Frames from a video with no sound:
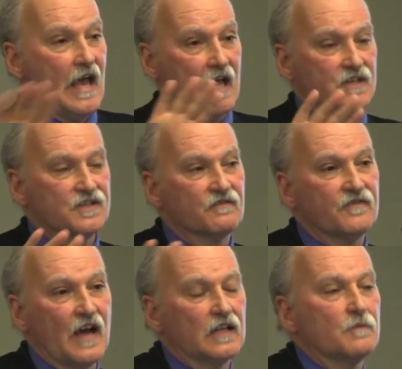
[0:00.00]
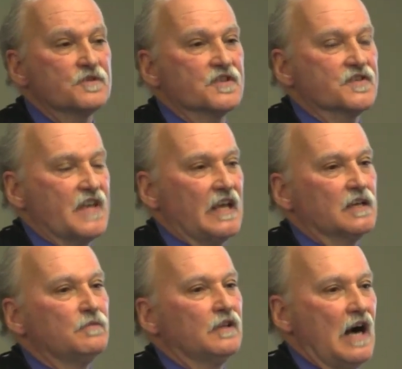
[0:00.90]
and develop
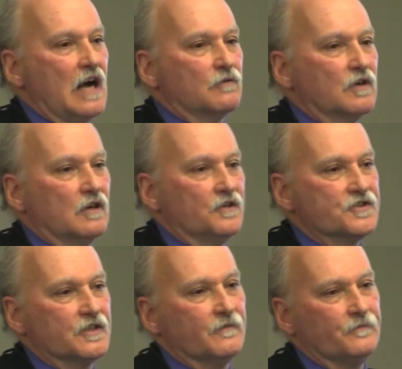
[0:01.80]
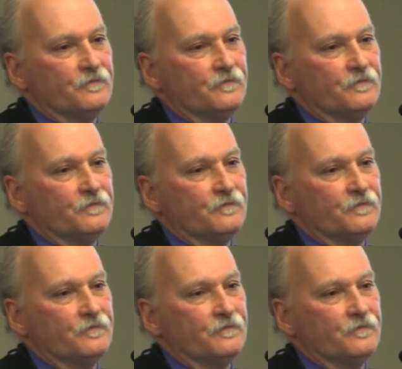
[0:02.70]
sustainable aquaculture.